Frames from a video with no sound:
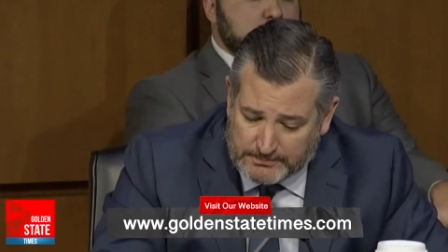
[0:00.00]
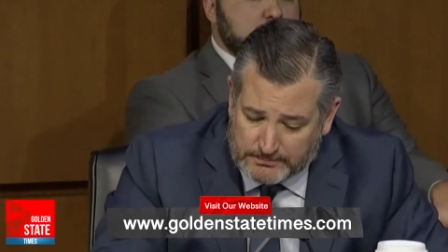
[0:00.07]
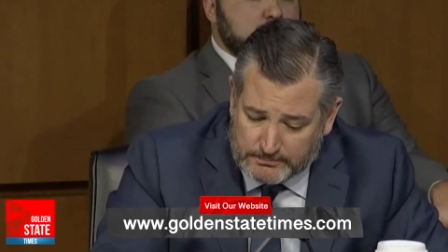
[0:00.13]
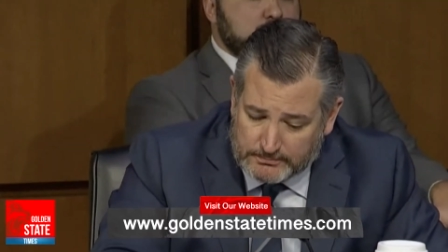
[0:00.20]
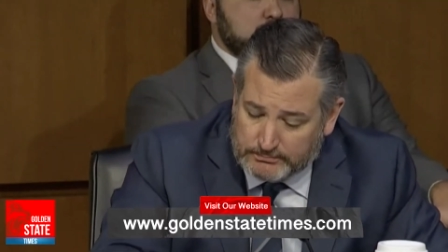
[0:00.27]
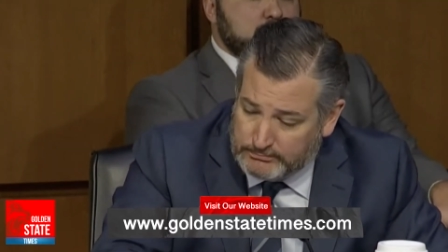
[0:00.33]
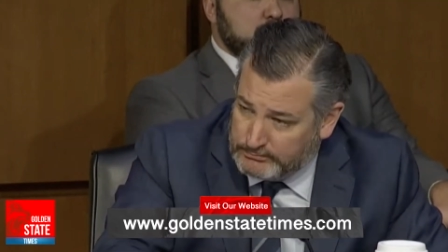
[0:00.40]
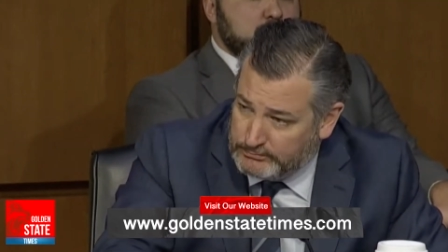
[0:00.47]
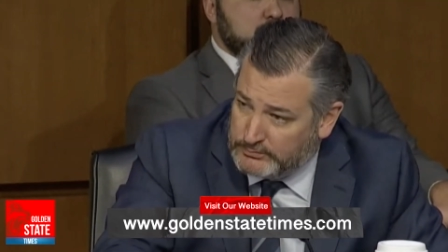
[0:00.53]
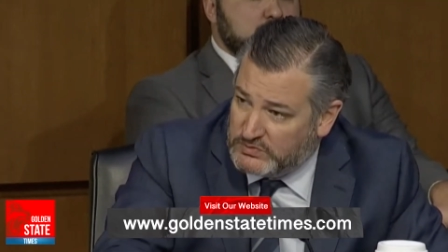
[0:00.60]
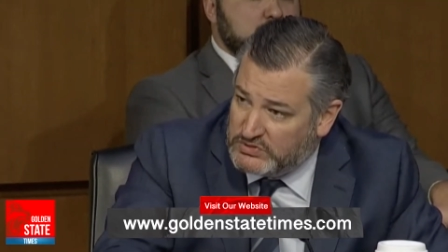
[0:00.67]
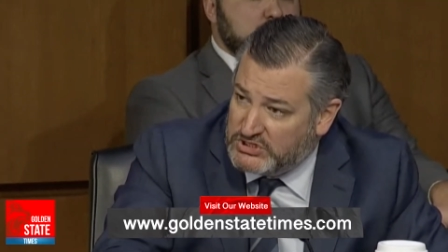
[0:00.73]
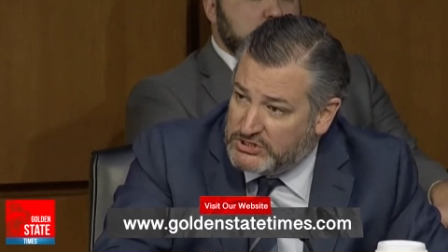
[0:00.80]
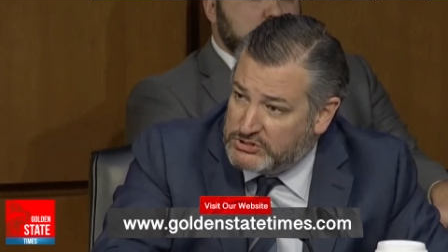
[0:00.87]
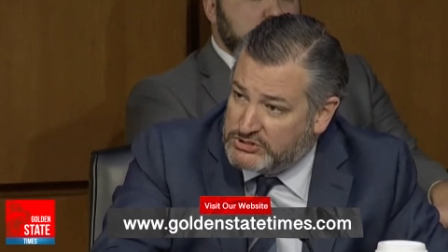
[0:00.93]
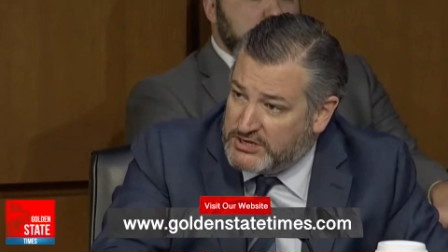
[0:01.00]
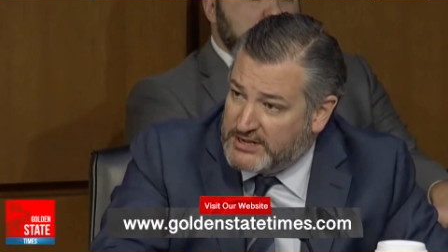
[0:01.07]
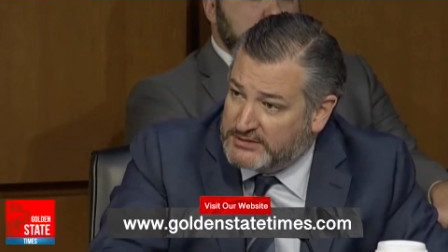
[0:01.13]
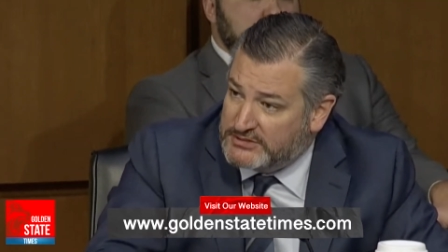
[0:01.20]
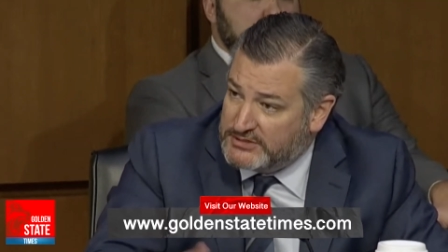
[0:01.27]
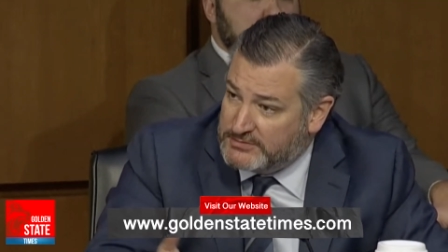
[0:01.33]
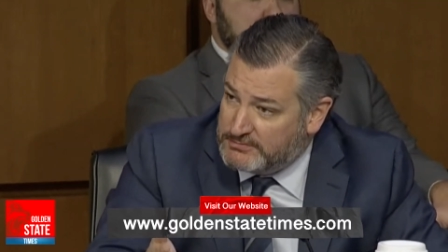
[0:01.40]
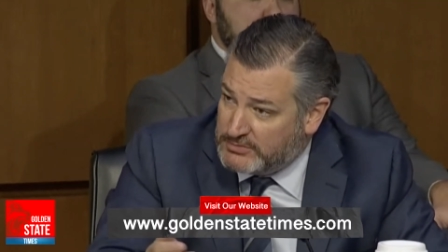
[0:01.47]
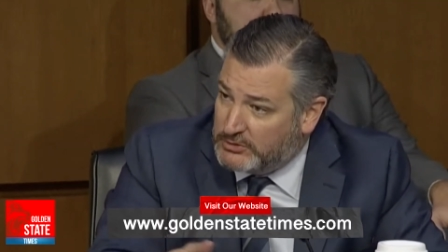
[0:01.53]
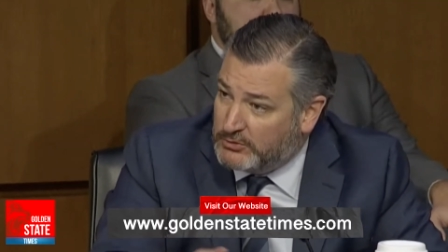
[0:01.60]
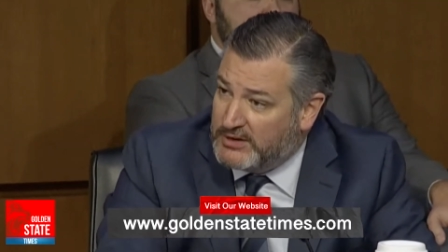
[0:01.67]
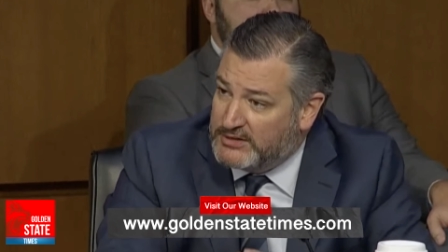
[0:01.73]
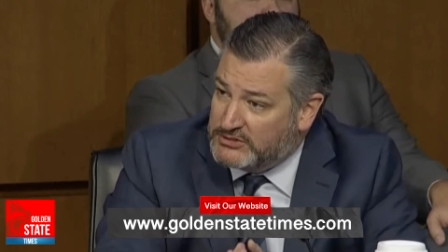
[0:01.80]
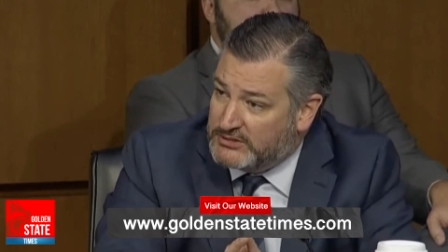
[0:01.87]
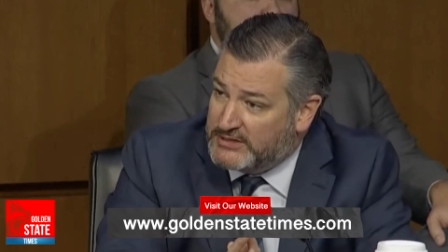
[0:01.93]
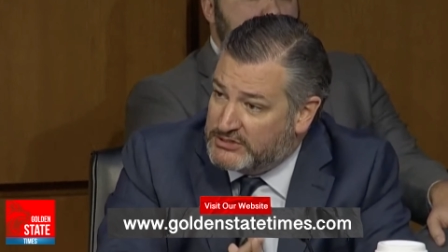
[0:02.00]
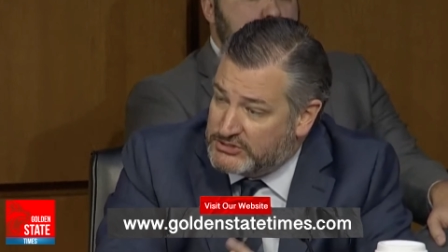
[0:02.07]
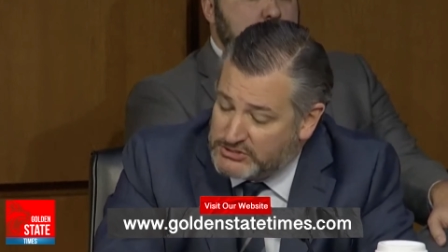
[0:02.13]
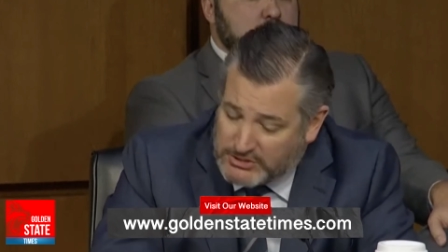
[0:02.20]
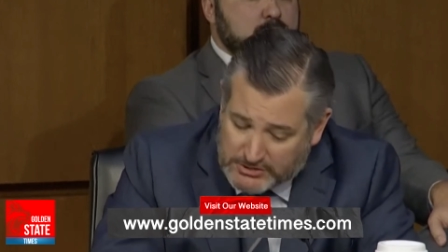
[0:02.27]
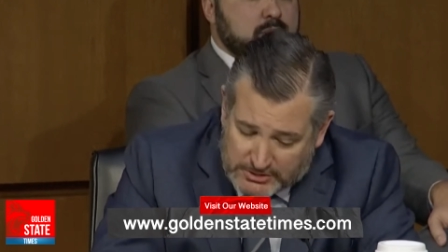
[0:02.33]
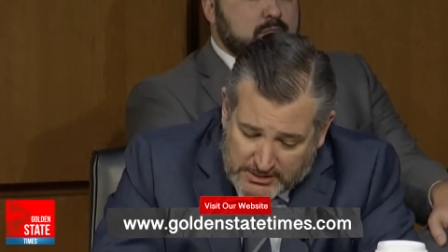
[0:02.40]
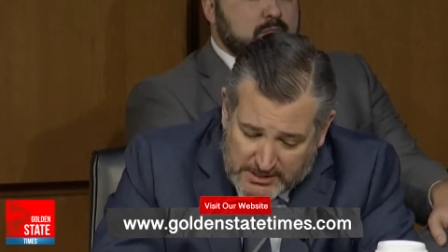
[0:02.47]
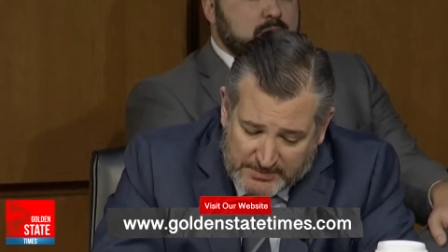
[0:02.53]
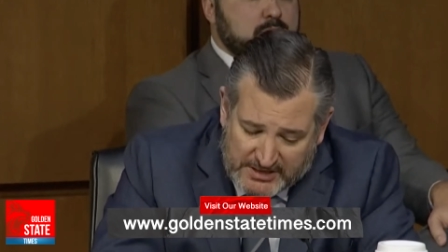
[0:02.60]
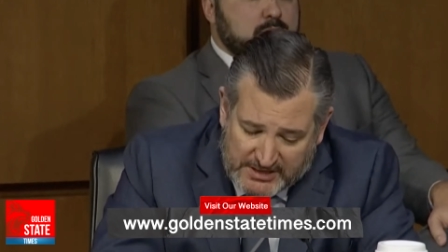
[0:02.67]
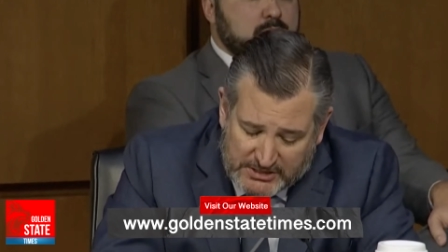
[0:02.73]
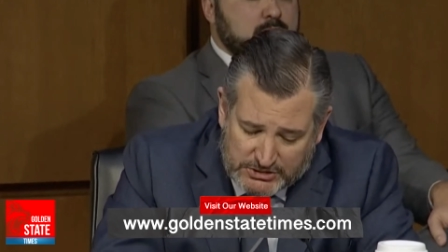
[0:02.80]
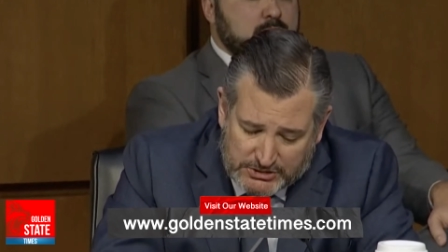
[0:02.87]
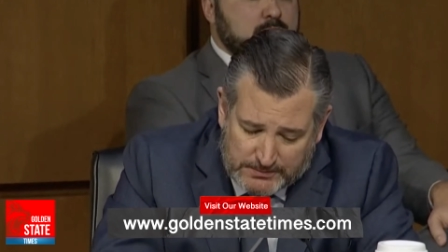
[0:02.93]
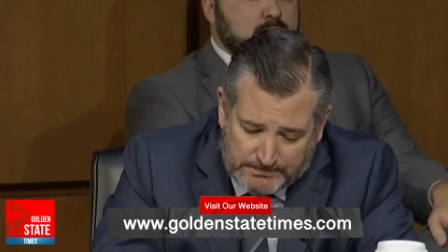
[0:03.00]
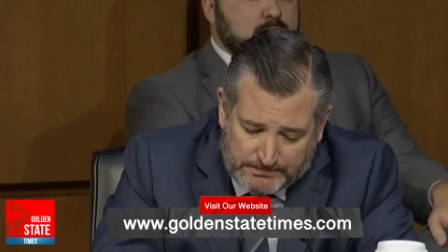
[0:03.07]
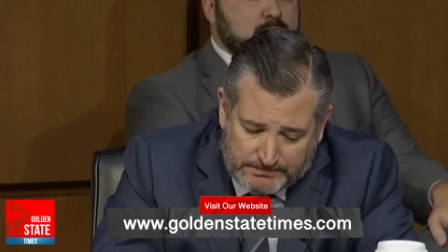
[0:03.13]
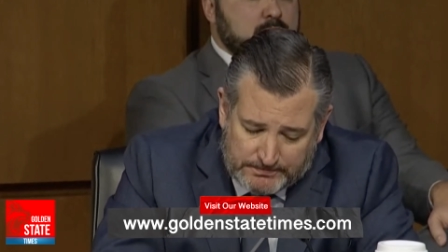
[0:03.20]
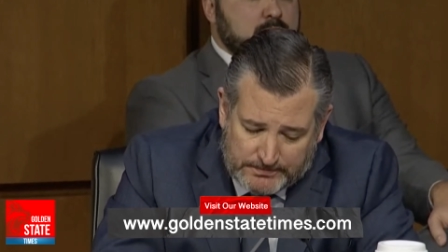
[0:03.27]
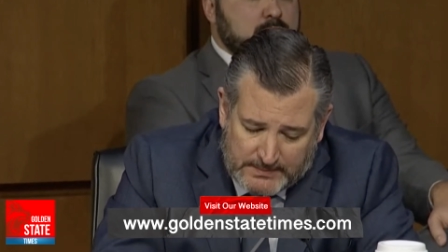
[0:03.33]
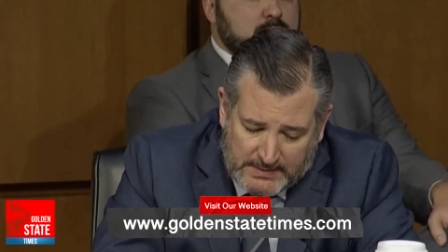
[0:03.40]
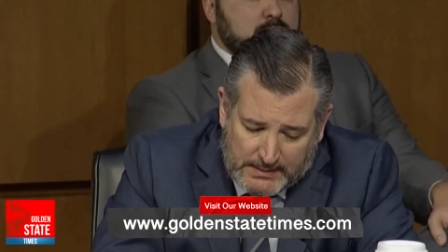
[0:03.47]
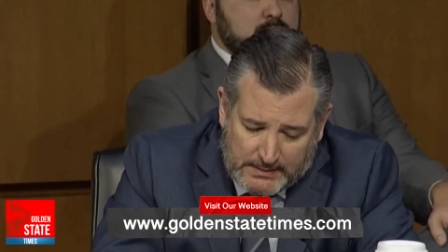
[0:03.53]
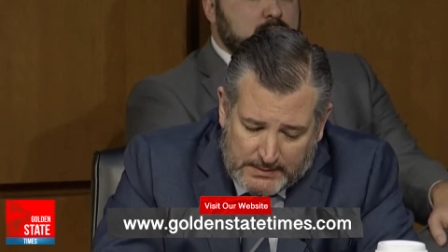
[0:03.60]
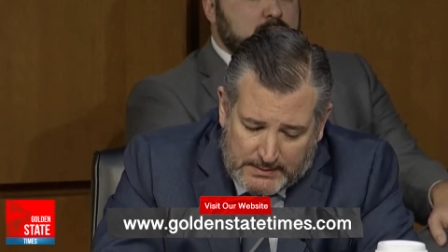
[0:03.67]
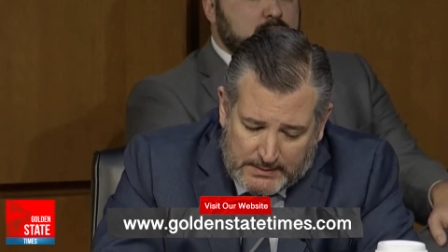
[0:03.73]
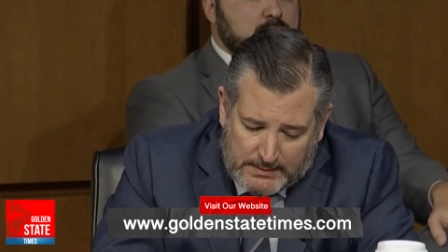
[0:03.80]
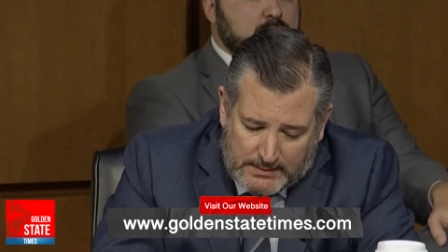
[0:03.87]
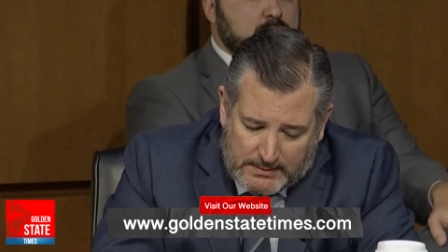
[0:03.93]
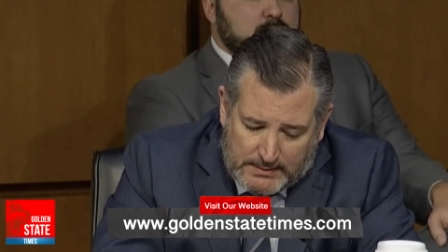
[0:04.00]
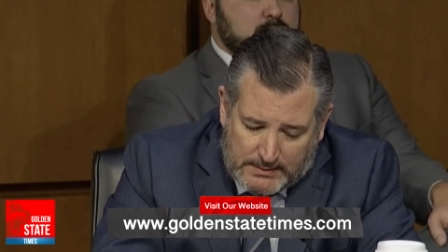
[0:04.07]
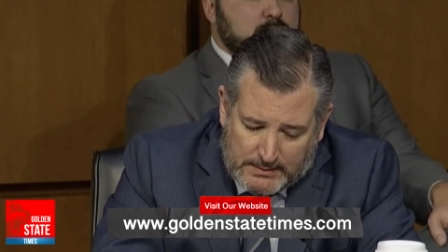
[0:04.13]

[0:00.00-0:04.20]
Thank you, Mr. Chairman. Judge Jackson, congratulations on your nomination.